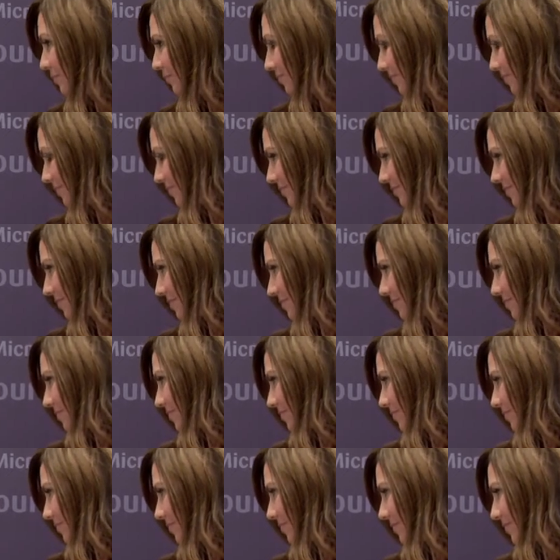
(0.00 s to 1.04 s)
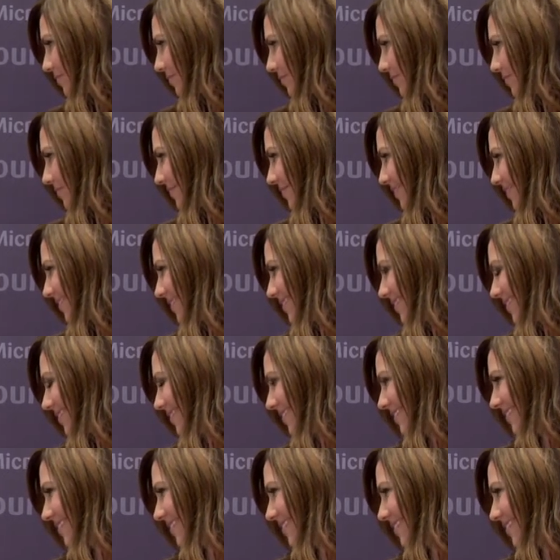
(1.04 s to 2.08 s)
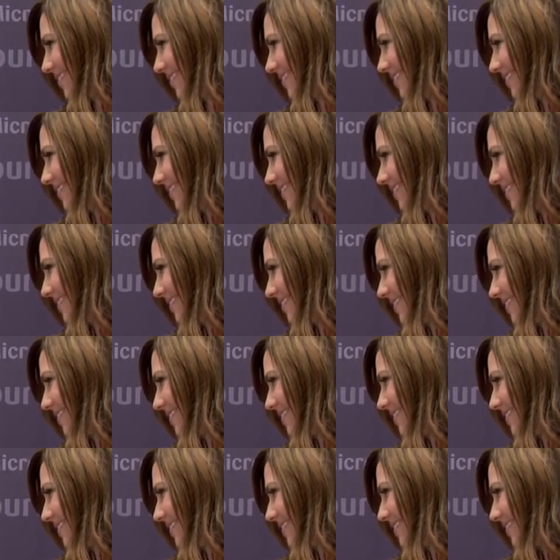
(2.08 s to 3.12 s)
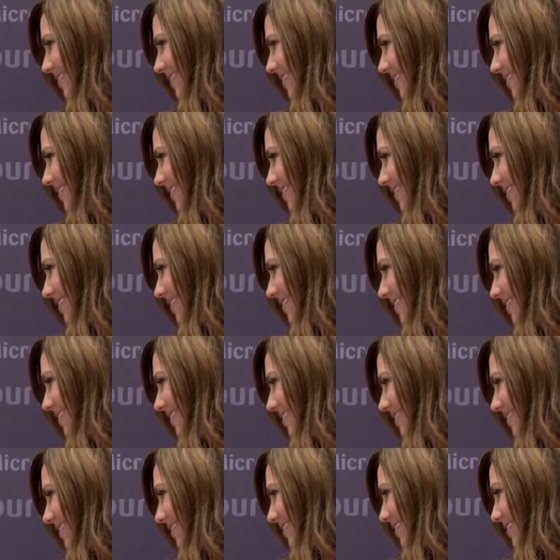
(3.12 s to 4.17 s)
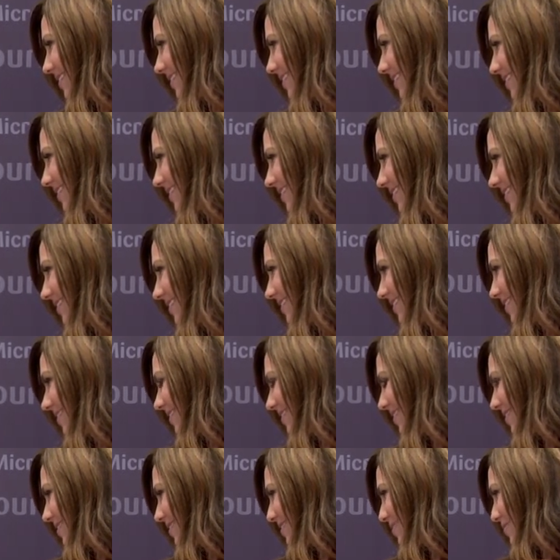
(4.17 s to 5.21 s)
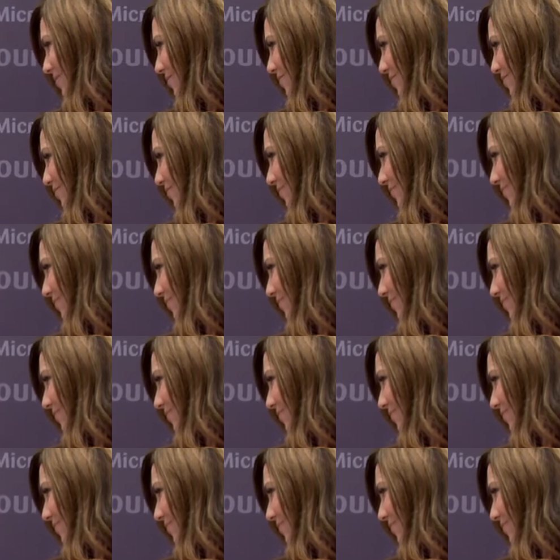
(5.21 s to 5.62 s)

No words are spoken by the person on screen.